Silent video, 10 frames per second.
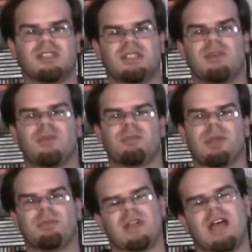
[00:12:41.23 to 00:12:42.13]
see what
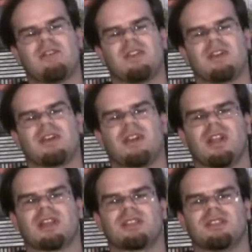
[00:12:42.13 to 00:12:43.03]
people have in their
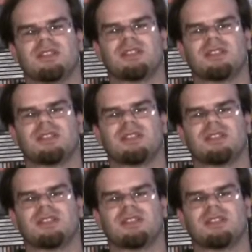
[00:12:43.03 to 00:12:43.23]
collection.